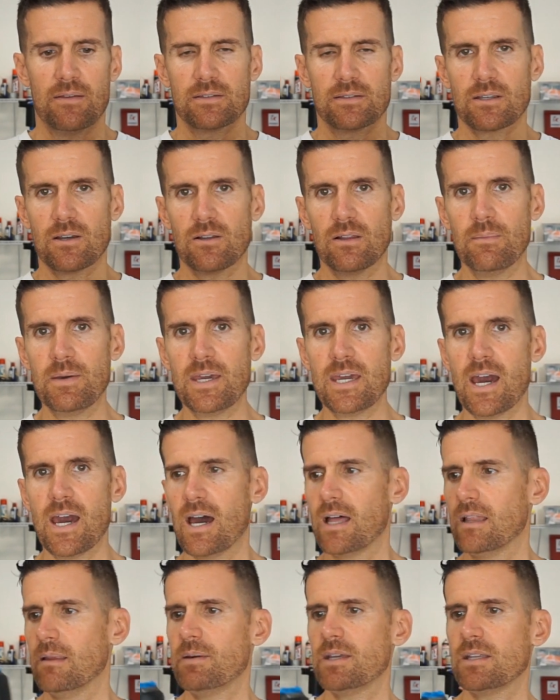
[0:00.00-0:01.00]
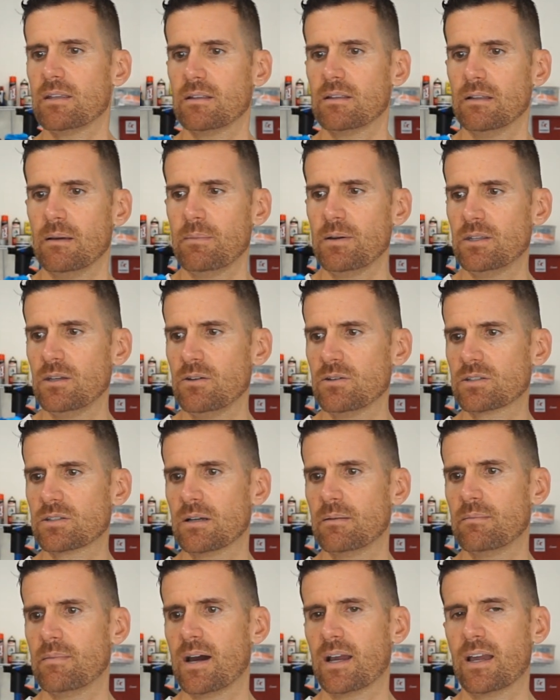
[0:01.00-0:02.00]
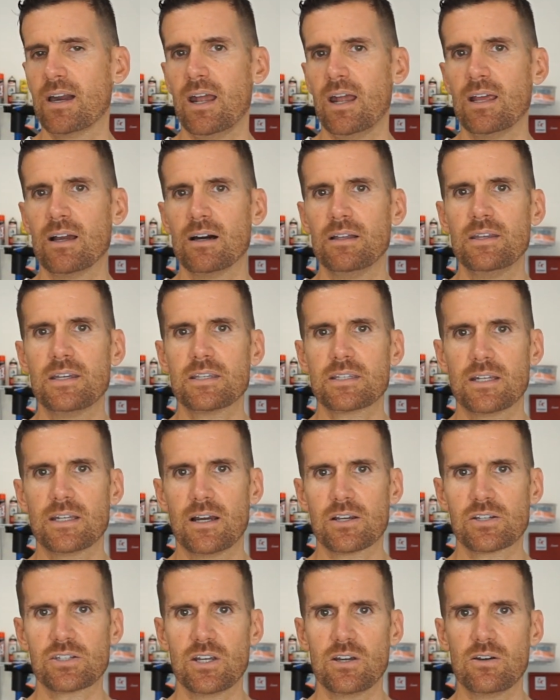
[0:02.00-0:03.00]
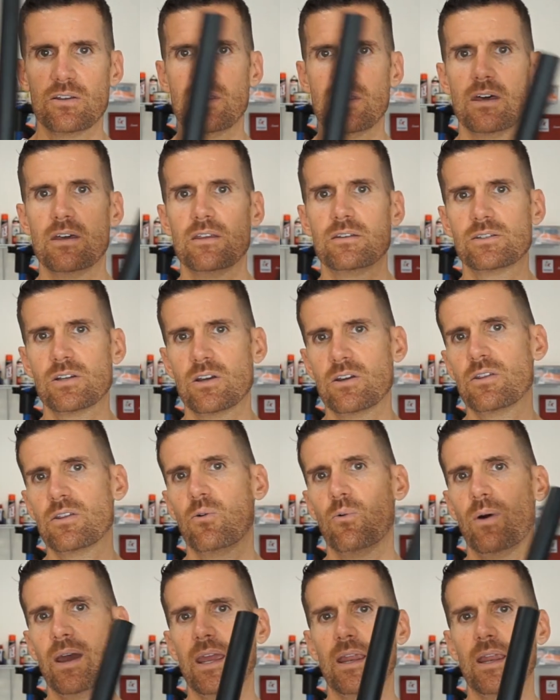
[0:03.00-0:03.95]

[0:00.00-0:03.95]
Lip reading: So let me do some cutting on this, and I'll show you the